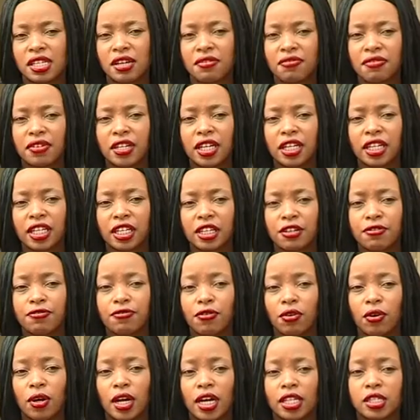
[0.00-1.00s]
Definitely
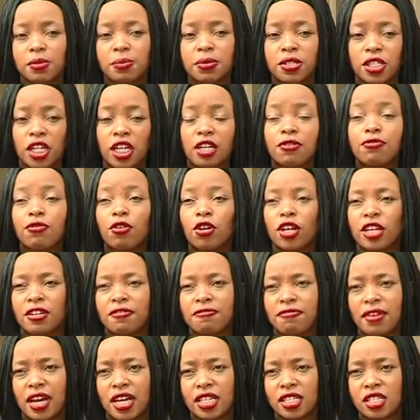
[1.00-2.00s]
for, especially for
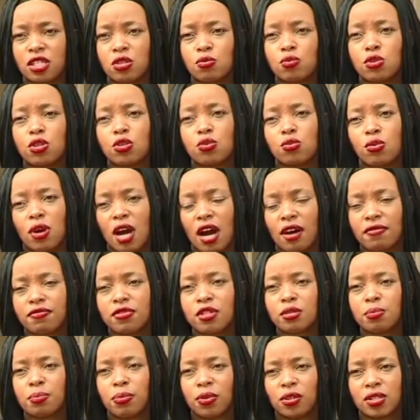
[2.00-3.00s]
events, we do have
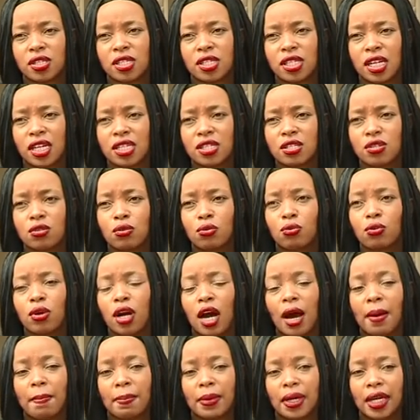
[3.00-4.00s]
sponsors who
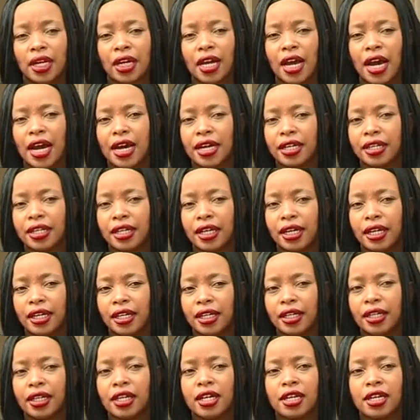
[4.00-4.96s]
come in and uh,